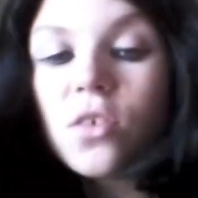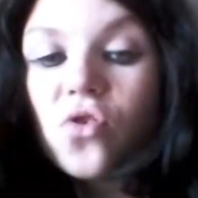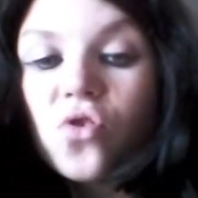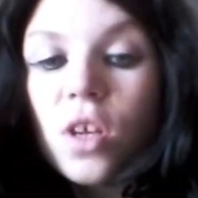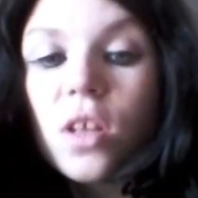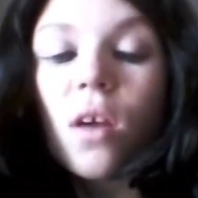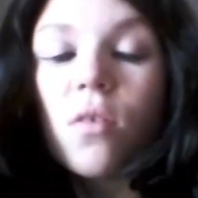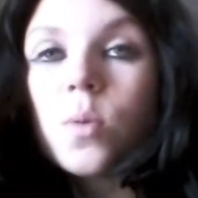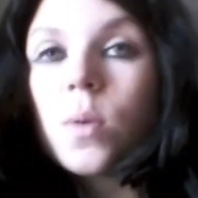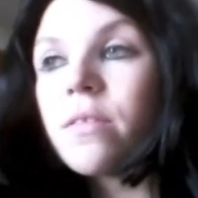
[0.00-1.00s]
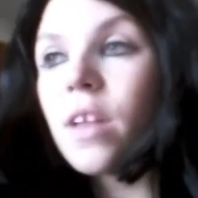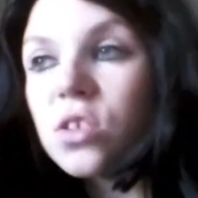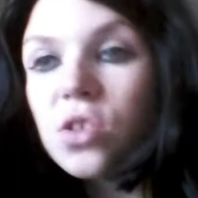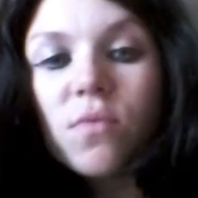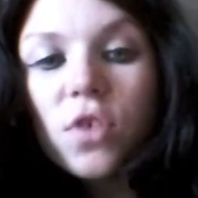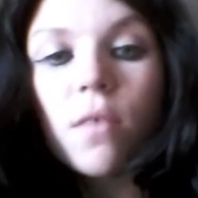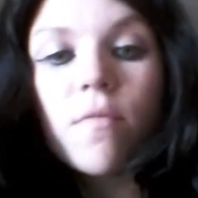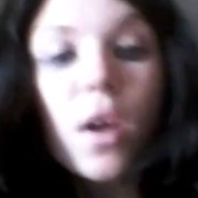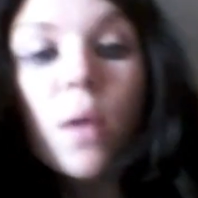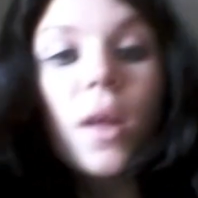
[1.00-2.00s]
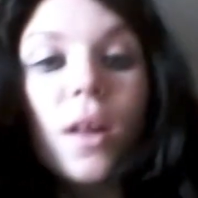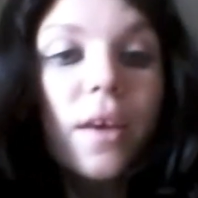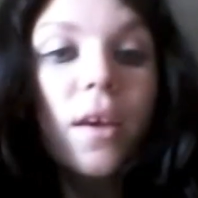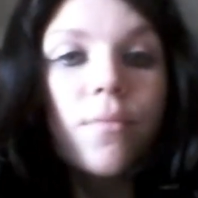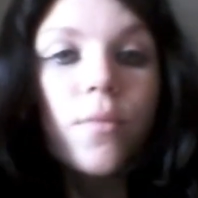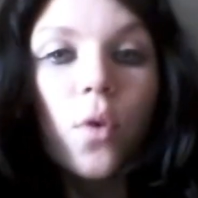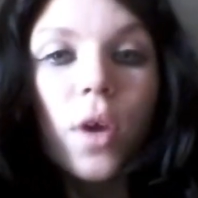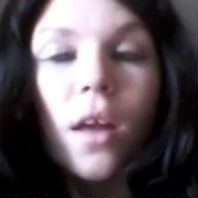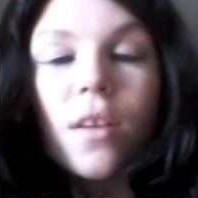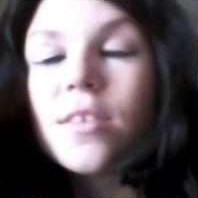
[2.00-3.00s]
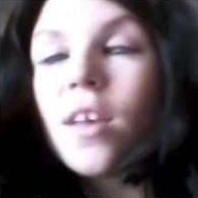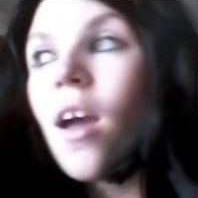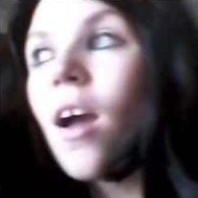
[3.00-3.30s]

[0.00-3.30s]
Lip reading: Just sit there and just feel like that is Jared fucking Padalecki talking at us.